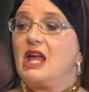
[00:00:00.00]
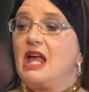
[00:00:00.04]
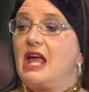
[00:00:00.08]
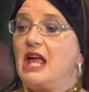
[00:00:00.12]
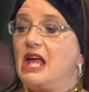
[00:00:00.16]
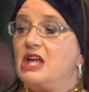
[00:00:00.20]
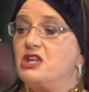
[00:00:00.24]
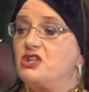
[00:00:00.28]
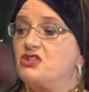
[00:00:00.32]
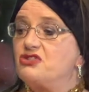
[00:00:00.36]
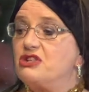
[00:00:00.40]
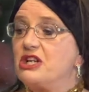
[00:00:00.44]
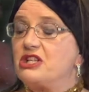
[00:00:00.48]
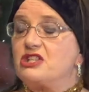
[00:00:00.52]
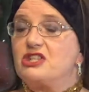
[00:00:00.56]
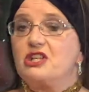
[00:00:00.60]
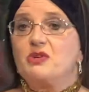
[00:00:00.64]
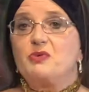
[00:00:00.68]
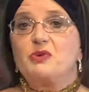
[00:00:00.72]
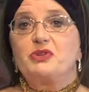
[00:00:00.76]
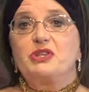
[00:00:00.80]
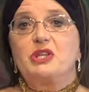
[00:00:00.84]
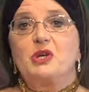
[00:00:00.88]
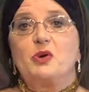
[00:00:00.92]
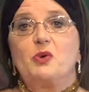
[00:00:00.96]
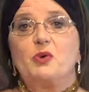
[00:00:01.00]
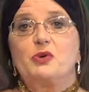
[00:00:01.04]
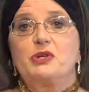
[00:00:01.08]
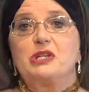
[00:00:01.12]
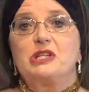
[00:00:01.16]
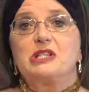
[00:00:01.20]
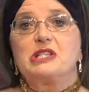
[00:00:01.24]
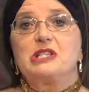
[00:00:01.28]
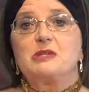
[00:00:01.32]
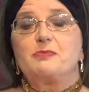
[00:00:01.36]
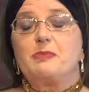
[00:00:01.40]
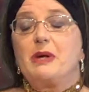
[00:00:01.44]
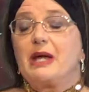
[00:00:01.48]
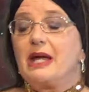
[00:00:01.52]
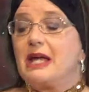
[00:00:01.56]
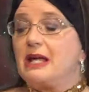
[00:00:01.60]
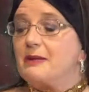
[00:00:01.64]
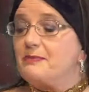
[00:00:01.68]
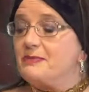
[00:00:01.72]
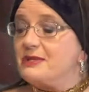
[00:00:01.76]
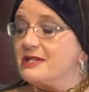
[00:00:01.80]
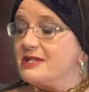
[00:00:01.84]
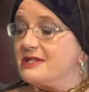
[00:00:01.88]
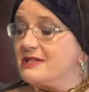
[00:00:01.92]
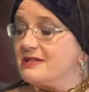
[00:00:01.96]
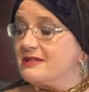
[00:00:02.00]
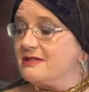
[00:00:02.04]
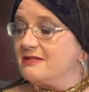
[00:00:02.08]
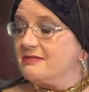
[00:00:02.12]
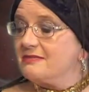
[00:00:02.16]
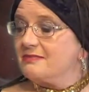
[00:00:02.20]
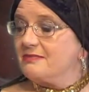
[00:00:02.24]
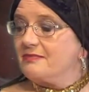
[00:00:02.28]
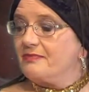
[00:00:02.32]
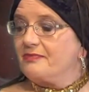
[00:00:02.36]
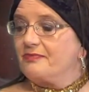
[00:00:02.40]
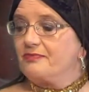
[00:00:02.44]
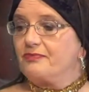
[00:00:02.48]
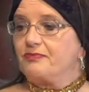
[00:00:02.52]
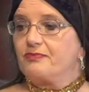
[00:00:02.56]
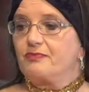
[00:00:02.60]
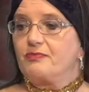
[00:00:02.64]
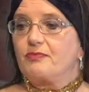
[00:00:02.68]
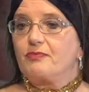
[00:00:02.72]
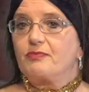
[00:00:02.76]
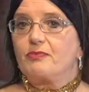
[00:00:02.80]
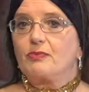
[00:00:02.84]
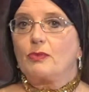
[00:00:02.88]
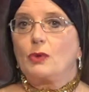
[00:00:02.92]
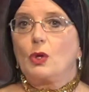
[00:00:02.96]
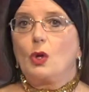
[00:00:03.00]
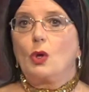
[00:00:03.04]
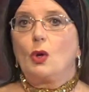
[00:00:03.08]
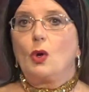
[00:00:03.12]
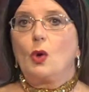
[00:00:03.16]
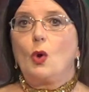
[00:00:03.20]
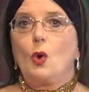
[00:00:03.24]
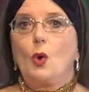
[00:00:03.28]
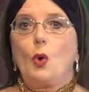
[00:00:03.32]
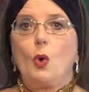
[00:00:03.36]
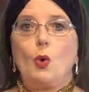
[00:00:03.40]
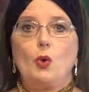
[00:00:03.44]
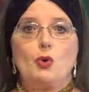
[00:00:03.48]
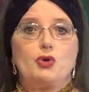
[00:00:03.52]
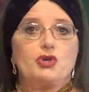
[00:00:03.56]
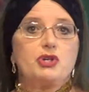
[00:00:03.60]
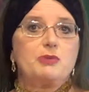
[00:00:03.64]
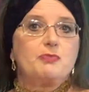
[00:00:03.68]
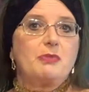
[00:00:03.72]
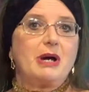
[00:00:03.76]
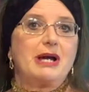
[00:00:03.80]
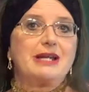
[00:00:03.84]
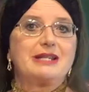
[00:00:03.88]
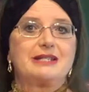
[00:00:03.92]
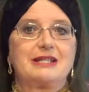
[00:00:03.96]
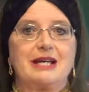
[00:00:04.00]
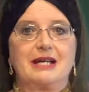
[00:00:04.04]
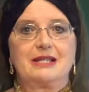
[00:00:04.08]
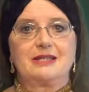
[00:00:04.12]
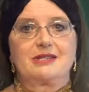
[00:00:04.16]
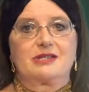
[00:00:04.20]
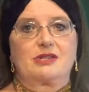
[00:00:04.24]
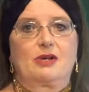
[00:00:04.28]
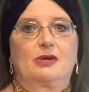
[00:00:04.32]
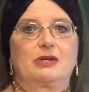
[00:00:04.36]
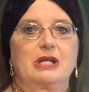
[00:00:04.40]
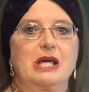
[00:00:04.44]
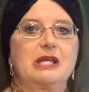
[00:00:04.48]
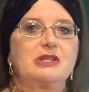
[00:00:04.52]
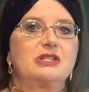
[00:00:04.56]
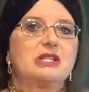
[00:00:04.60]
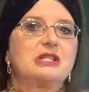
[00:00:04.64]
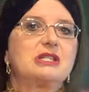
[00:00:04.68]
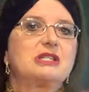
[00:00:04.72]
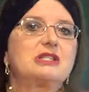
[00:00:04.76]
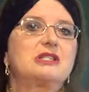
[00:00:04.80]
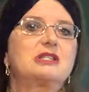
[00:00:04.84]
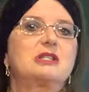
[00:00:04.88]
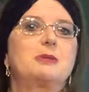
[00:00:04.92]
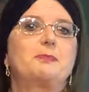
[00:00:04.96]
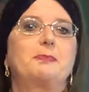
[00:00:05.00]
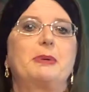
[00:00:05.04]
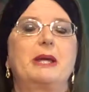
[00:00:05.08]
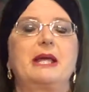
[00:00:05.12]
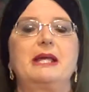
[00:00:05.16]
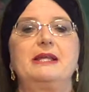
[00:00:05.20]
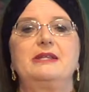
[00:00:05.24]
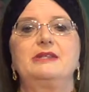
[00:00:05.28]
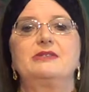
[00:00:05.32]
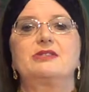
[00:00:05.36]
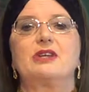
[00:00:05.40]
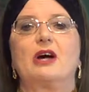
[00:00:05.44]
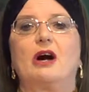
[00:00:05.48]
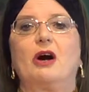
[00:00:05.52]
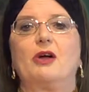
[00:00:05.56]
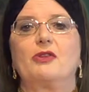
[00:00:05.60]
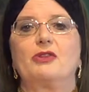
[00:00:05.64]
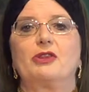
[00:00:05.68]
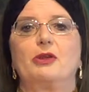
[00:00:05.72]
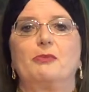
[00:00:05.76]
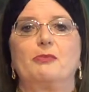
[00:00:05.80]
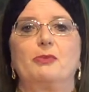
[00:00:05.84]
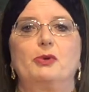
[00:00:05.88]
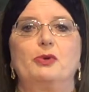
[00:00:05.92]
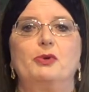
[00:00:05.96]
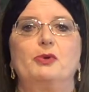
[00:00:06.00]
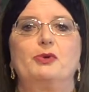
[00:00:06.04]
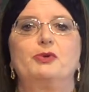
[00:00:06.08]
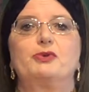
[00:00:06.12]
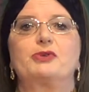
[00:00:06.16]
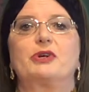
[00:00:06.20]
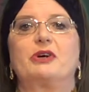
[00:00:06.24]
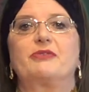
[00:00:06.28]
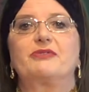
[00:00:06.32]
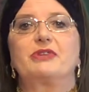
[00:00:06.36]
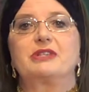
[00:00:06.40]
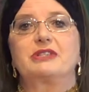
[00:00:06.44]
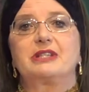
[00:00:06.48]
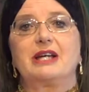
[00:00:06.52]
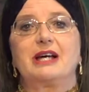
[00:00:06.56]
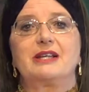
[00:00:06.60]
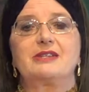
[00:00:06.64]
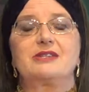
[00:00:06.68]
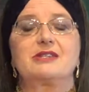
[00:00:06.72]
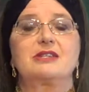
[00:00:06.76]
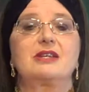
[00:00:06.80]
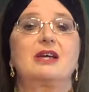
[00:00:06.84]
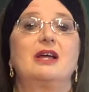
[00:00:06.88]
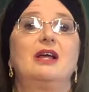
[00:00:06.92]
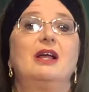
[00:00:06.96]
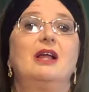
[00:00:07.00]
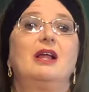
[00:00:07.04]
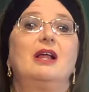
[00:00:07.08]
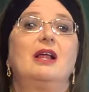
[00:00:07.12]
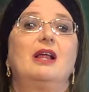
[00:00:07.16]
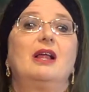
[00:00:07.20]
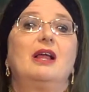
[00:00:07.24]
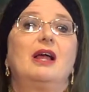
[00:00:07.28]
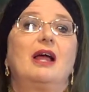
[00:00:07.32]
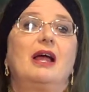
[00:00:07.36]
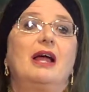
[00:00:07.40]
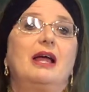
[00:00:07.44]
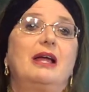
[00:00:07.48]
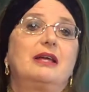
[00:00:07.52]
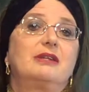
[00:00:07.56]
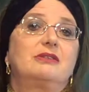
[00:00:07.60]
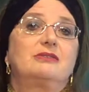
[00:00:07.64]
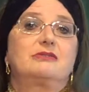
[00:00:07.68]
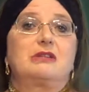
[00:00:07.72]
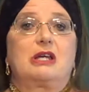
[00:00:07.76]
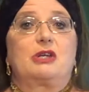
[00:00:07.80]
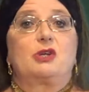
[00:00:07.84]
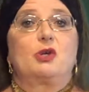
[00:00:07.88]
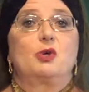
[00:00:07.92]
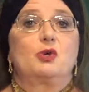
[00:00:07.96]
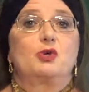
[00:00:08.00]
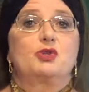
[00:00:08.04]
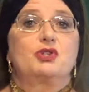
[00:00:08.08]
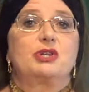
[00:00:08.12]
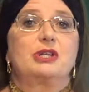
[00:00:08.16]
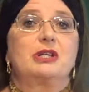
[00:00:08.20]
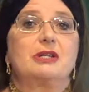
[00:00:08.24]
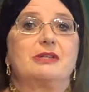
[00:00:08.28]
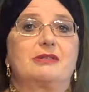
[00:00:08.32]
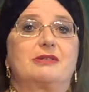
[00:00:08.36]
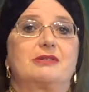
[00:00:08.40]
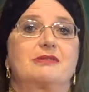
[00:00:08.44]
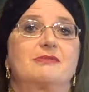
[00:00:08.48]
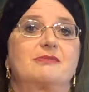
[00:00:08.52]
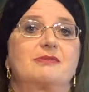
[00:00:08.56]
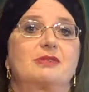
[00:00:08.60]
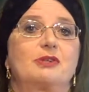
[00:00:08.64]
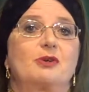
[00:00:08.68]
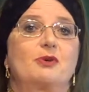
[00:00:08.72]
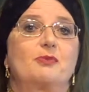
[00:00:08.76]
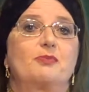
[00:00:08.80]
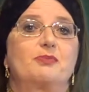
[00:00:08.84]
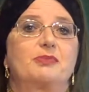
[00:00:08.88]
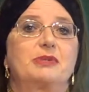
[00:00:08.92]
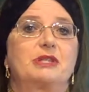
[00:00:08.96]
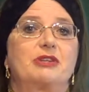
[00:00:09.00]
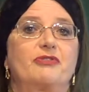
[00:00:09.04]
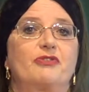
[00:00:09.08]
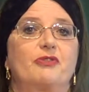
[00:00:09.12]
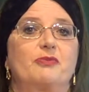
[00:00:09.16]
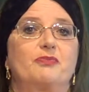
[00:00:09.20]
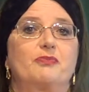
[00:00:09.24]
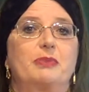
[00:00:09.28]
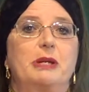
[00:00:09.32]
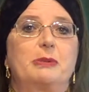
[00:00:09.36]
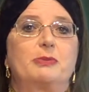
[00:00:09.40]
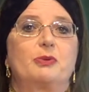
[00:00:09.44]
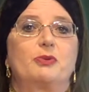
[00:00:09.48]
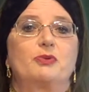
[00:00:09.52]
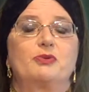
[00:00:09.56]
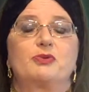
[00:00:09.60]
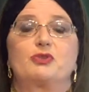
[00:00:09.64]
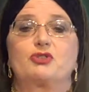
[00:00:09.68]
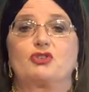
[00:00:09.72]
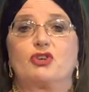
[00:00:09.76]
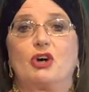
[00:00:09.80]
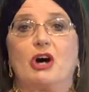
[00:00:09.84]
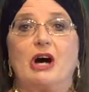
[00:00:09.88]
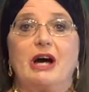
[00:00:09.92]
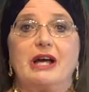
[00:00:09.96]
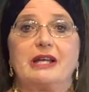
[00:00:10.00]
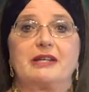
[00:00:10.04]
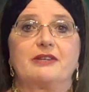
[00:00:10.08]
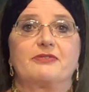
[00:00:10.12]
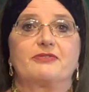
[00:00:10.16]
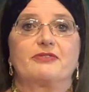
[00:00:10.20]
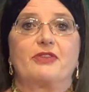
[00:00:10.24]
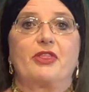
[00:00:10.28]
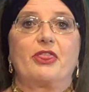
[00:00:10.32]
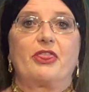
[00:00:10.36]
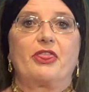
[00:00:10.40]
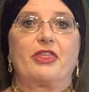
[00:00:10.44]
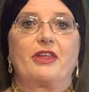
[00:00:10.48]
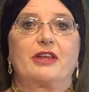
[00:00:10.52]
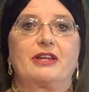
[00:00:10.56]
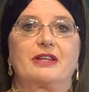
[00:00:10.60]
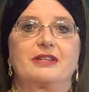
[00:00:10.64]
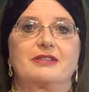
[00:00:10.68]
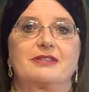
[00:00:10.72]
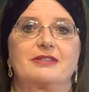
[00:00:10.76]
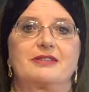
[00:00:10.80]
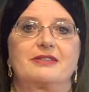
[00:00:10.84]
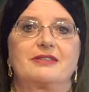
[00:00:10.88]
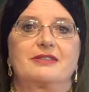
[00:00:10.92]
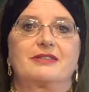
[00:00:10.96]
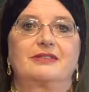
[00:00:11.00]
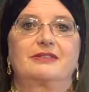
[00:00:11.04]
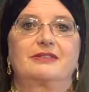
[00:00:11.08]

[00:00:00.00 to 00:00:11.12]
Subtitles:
interacting with the audience perhaps, or she might dance on. It just depends on the mood of the dancer and who she is. So different people try different things.